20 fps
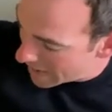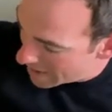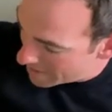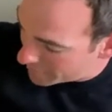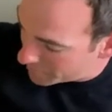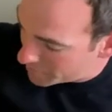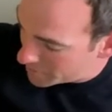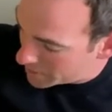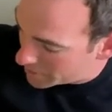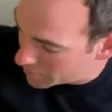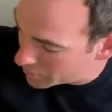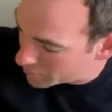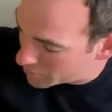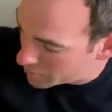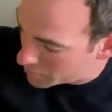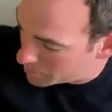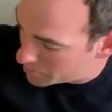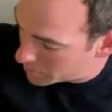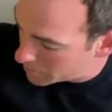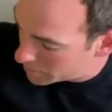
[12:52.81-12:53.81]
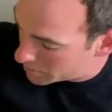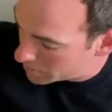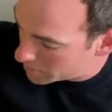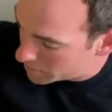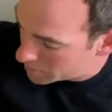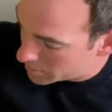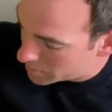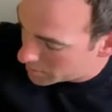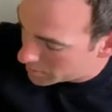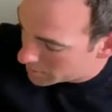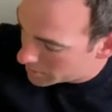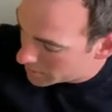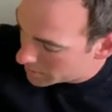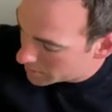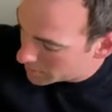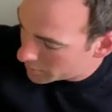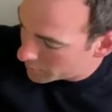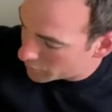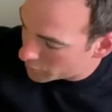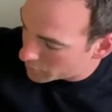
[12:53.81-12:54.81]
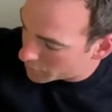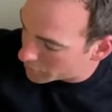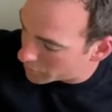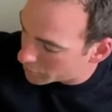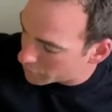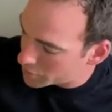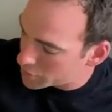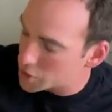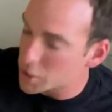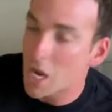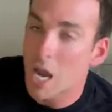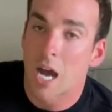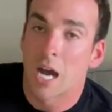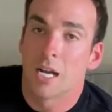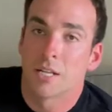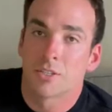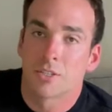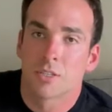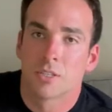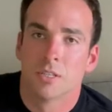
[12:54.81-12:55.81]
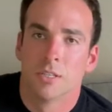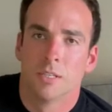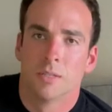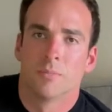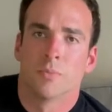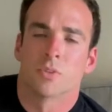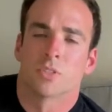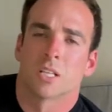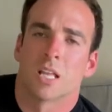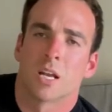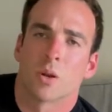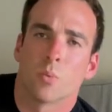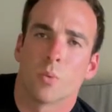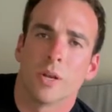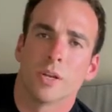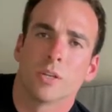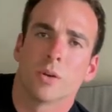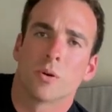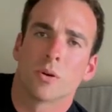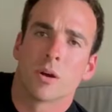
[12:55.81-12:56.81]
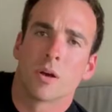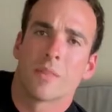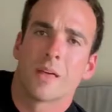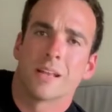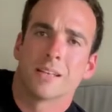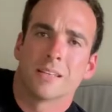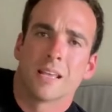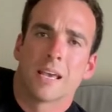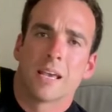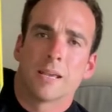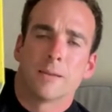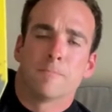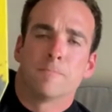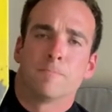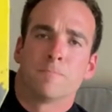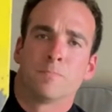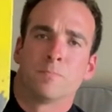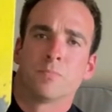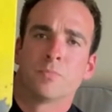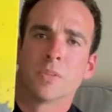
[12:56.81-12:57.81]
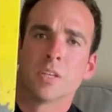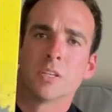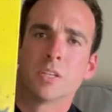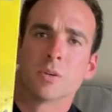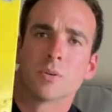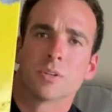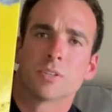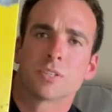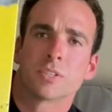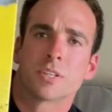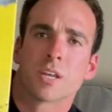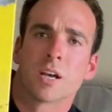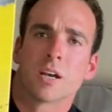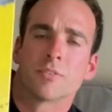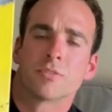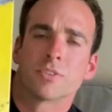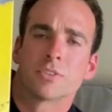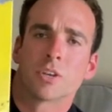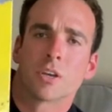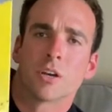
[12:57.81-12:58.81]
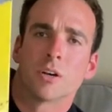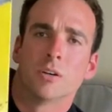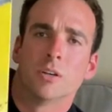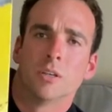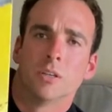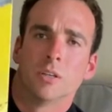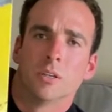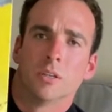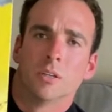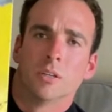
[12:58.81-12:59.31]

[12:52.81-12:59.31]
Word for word: half-minute group for 3 shots. There's a lot of wind going on that day and doing stuff. So.